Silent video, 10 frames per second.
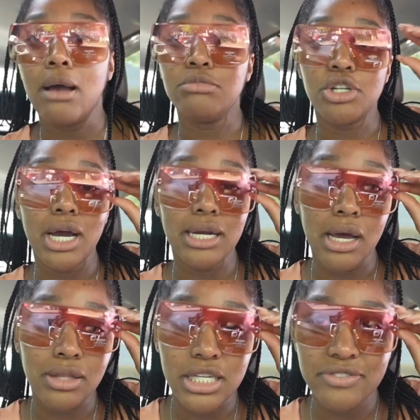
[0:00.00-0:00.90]
I'm trying
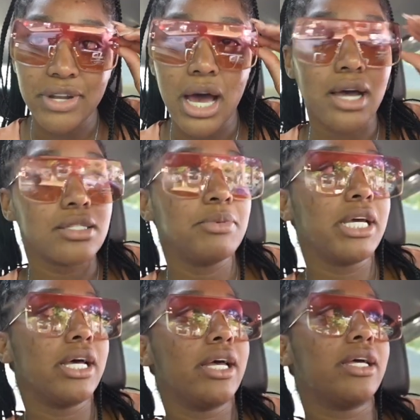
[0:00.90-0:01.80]
out these vlogs
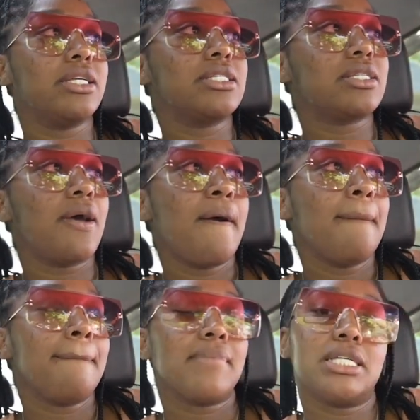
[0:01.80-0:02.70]
because
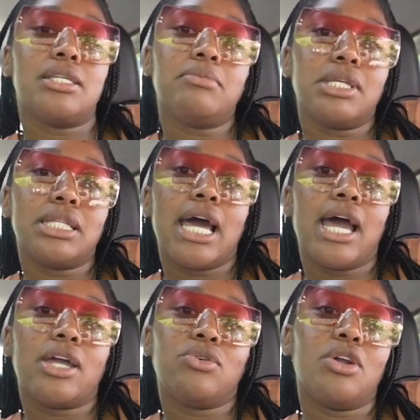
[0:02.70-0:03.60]
it's something
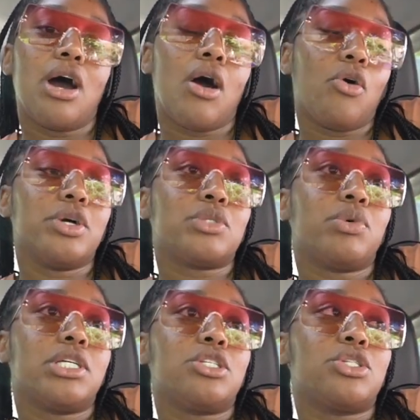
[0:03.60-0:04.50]
that, you know, I always
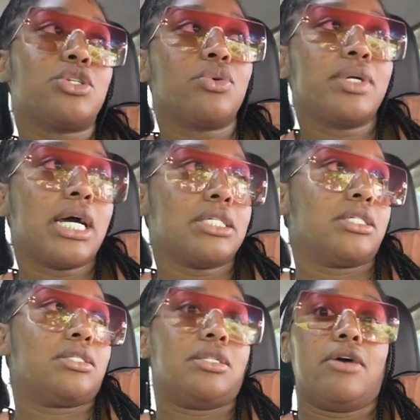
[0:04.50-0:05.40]
wanted to do and I
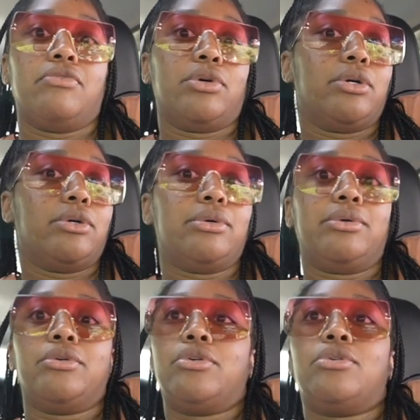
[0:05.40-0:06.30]
just
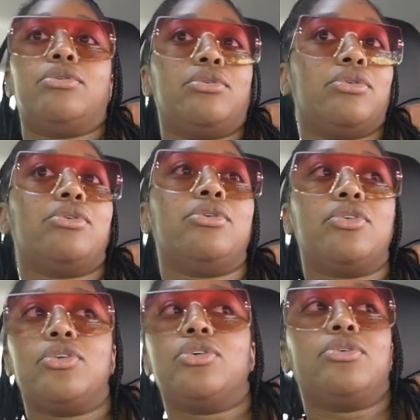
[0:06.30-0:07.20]

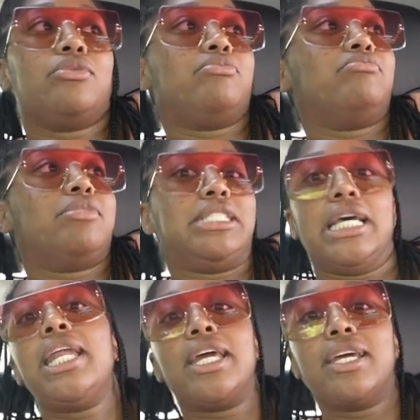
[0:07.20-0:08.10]
never
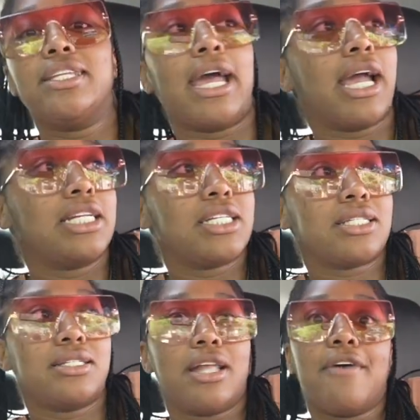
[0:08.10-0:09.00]
did it. Like, I
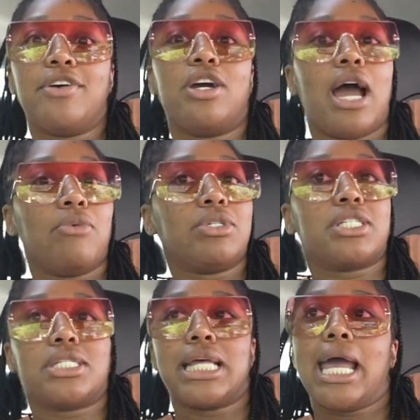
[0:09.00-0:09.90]
just never, I was
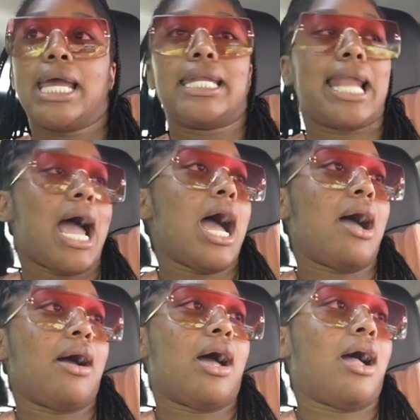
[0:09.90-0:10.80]
just like,
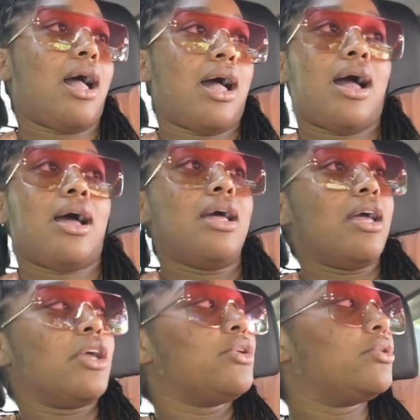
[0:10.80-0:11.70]
nah.
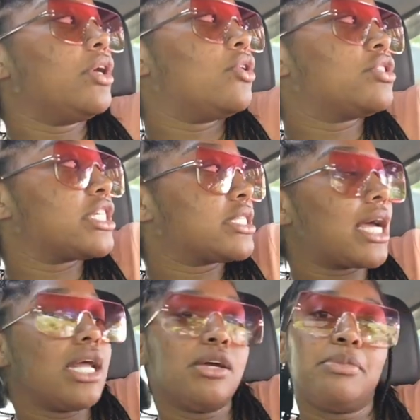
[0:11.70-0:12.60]
You know, just
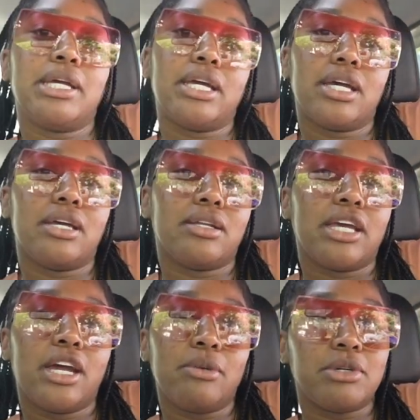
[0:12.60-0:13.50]
kind of being
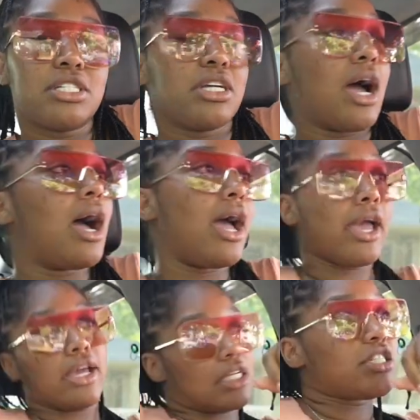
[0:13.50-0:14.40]
camera
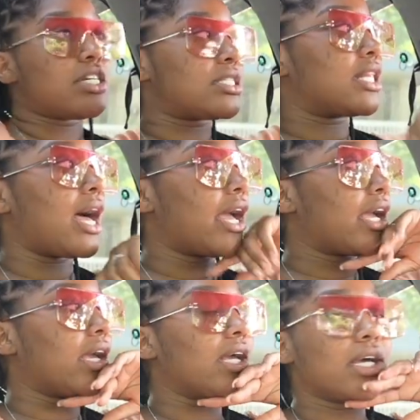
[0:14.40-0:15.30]
shy and just
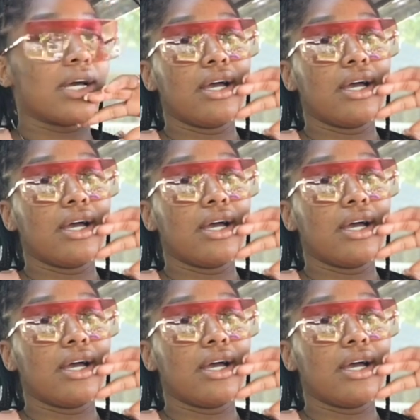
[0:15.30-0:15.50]
like